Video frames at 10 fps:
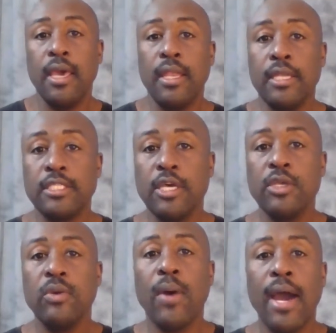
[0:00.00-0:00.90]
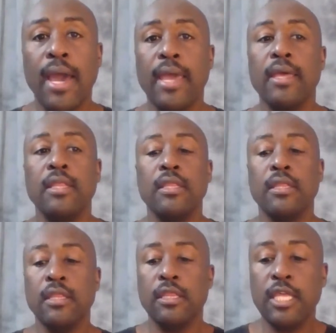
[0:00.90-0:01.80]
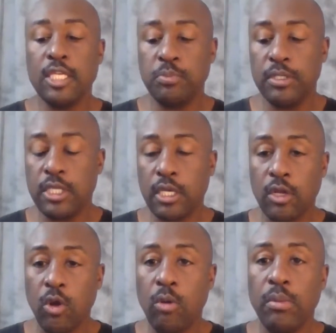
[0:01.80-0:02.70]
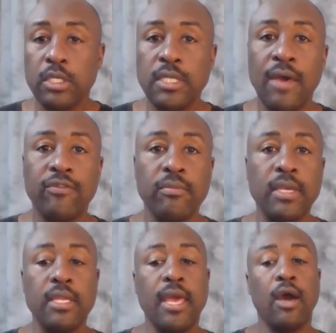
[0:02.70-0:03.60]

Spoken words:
and I'll tell you why this particular Chromebook's not for me.